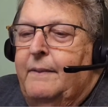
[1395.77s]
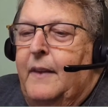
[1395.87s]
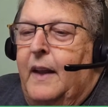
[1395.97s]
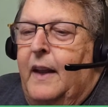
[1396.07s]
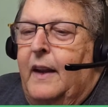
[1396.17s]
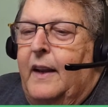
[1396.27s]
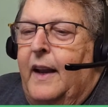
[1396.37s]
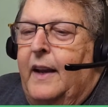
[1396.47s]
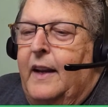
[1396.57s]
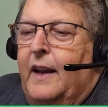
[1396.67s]
Yeah,
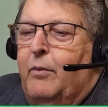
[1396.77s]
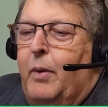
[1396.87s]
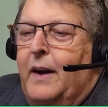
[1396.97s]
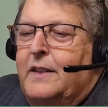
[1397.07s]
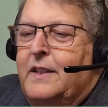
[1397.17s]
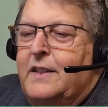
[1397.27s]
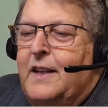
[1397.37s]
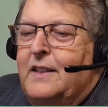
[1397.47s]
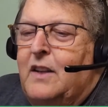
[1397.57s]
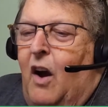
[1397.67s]
Katie, everybody says
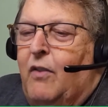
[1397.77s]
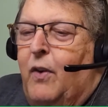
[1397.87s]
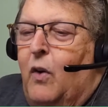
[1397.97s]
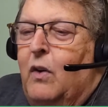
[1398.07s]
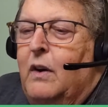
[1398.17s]
that's awful.